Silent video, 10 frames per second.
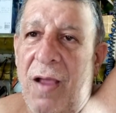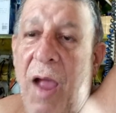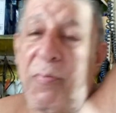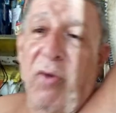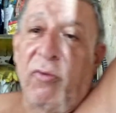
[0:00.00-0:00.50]

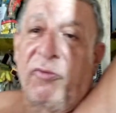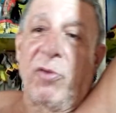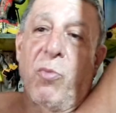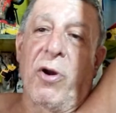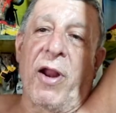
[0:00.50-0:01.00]
I
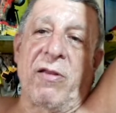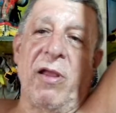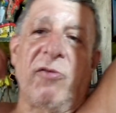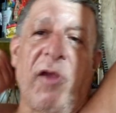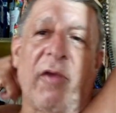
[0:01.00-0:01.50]
posted what I
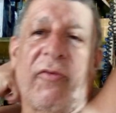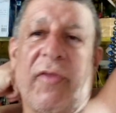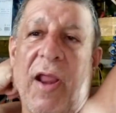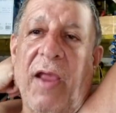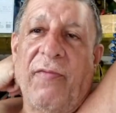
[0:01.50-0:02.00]
did
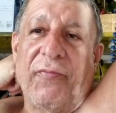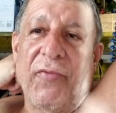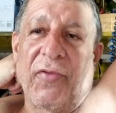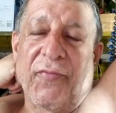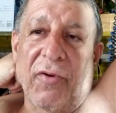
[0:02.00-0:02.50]
yesterday
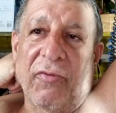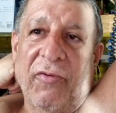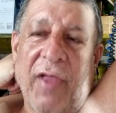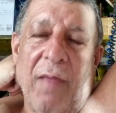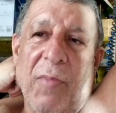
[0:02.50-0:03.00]
for the
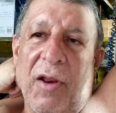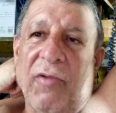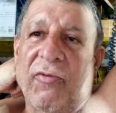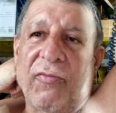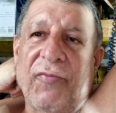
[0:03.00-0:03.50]
first 10
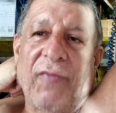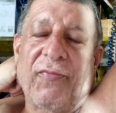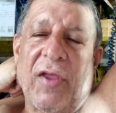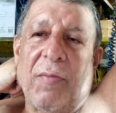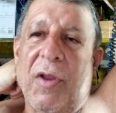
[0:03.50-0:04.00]
minutes or
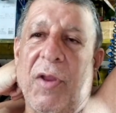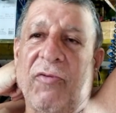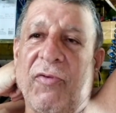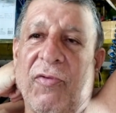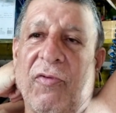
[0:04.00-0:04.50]
15
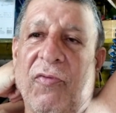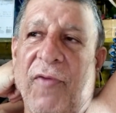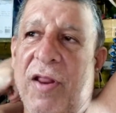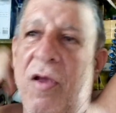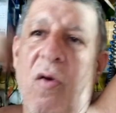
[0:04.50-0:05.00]
minutes of this
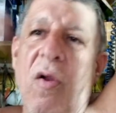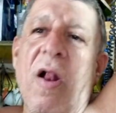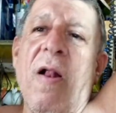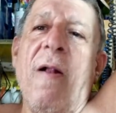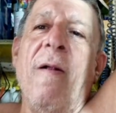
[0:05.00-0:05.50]
video.
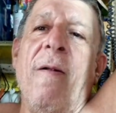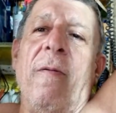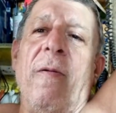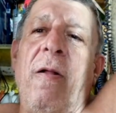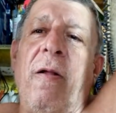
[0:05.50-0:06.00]

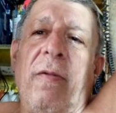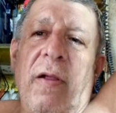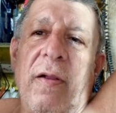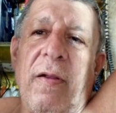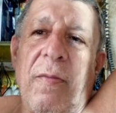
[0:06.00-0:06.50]

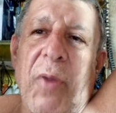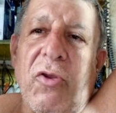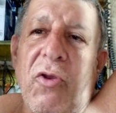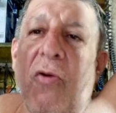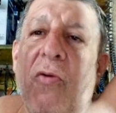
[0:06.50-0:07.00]

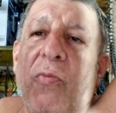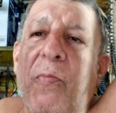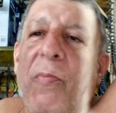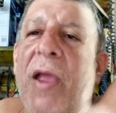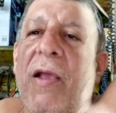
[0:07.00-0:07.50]
But you
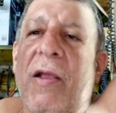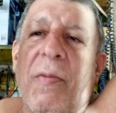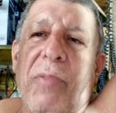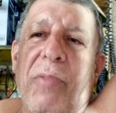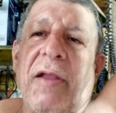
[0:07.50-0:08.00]
make a
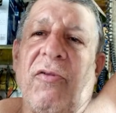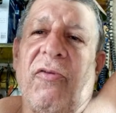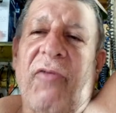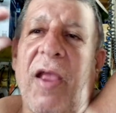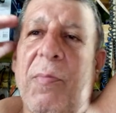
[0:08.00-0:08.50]
blatant
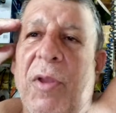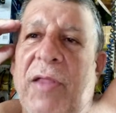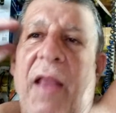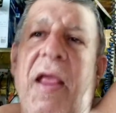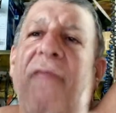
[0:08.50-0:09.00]
statement
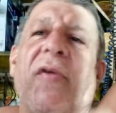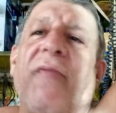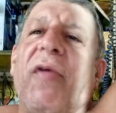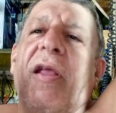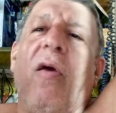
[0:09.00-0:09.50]
that every
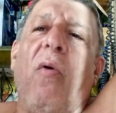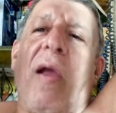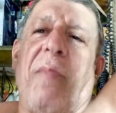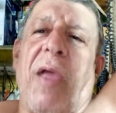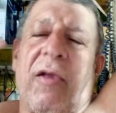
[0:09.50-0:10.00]
video I
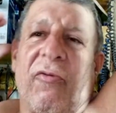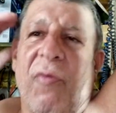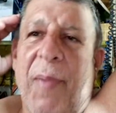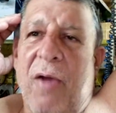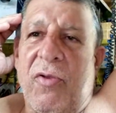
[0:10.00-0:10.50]
make is
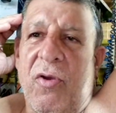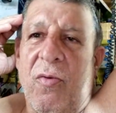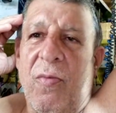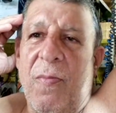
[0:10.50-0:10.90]
about you.